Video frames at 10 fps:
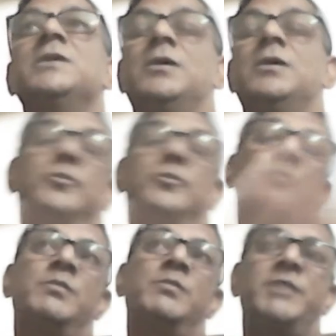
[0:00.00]
hurt or
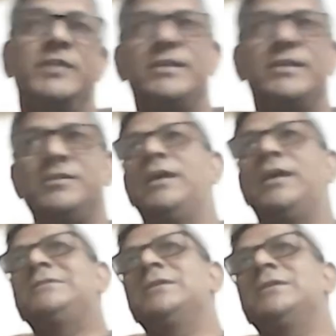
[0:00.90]
people may not get the
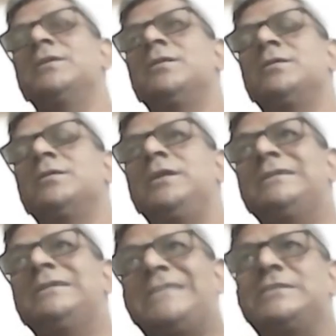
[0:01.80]
right
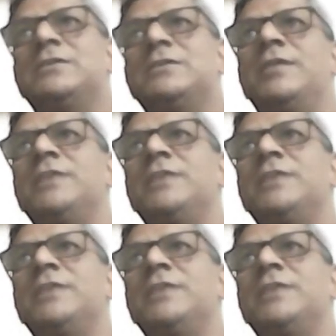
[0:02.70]
intent,